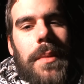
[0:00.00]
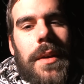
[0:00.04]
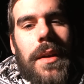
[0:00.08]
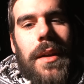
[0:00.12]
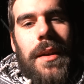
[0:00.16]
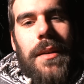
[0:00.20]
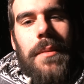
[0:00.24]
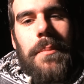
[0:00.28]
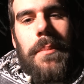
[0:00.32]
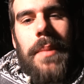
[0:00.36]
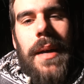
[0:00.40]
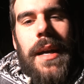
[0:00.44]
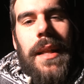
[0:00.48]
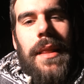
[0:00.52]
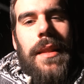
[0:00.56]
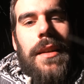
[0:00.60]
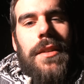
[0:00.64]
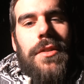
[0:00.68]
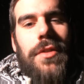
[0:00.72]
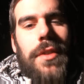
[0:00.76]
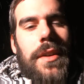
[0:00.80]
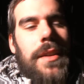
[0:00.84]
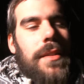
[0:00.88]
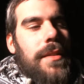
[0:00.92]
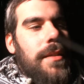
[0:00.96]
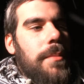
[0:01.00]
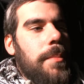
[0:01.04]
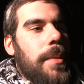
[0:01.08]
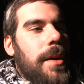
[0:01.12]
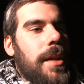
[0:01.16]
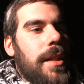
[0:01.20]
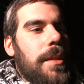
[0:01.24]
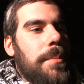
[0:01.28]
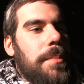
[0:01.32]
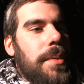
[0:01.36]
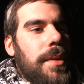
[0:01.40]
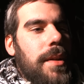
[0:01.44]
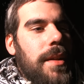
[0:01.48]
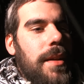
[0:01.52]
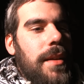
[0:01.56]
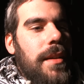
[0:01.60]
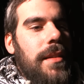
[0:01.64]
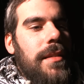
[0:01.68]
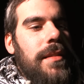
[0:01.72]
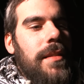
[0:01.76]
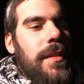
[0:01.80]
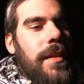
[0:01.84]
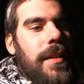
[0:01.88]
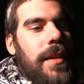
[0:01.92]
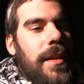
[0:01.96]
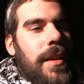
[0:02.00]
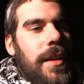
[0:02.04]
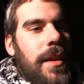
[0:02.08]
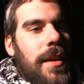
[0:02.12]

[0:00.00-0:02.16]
being badly treated by the police,